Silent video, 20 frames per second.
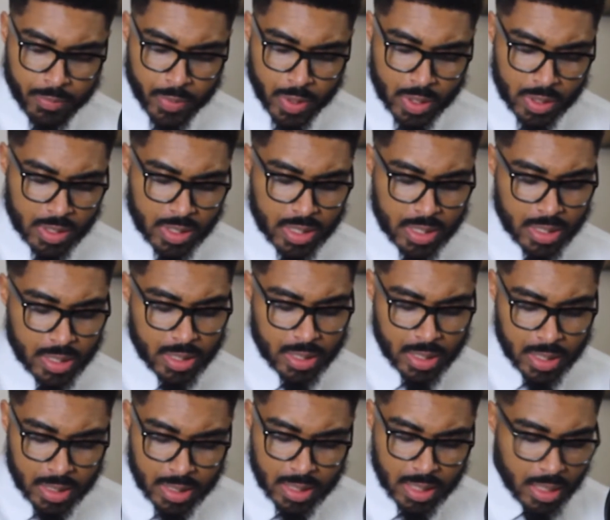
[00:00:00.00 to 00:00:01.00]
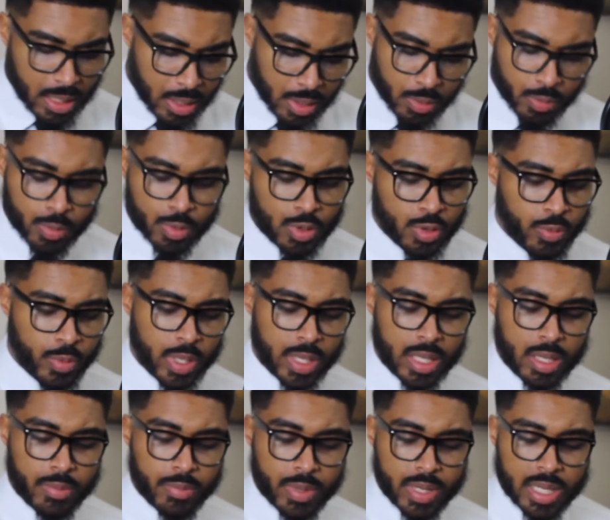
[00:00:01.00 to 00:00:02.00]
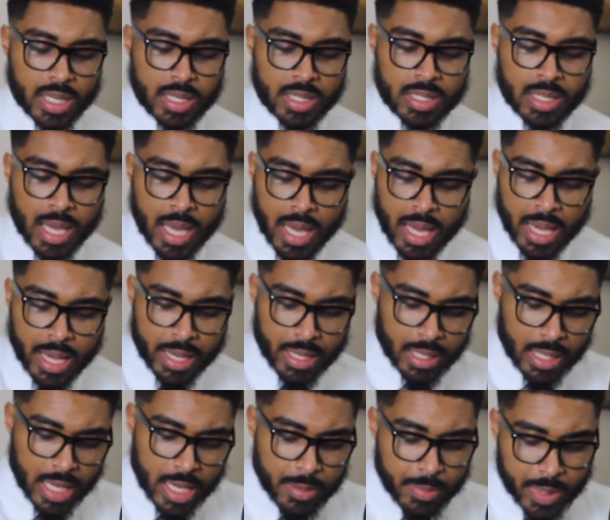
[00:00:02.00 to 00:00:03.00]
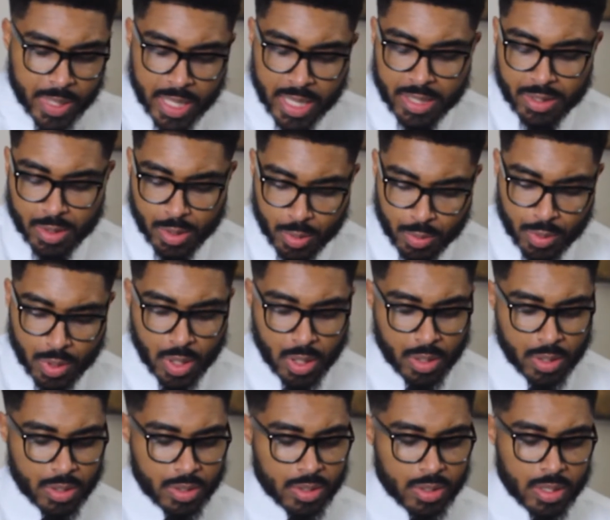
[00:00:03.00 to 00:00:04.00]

verses sixteen through twenty, it reads, "And Laban had two daughters.